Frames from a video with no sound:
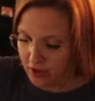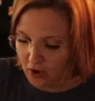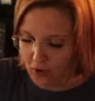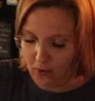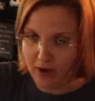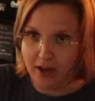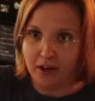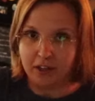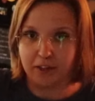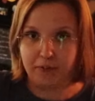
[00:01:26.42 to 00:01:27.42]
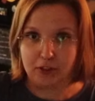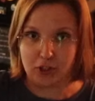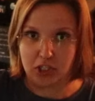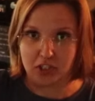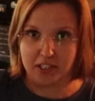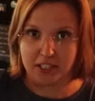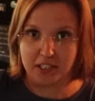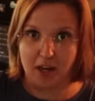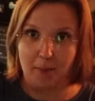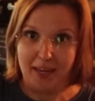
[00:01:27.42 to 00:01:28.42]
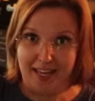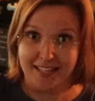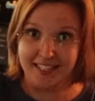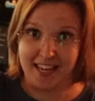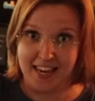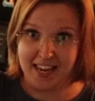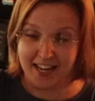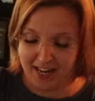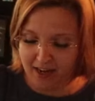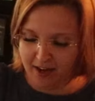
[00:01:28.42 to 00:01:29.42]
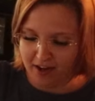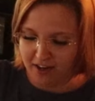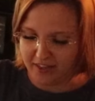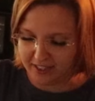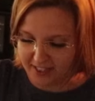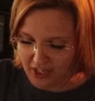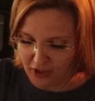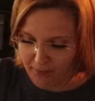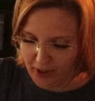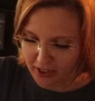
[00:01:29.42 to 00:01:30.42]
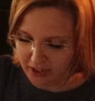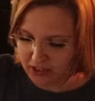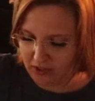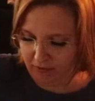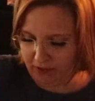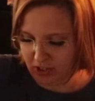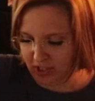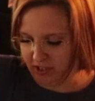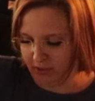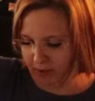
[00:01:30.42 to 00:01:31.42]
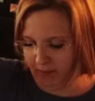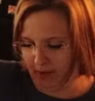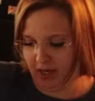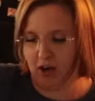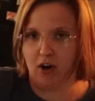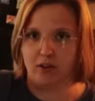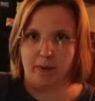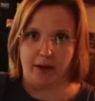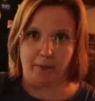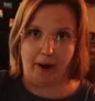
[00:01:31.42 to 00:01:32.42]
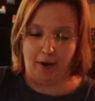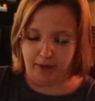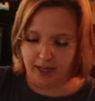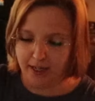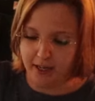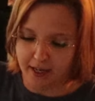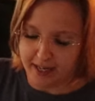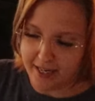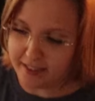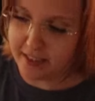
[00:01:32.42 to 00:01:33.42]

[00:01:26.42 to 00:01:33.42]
though the filtration system is in the center part, so the fish can swim like all the way around it, it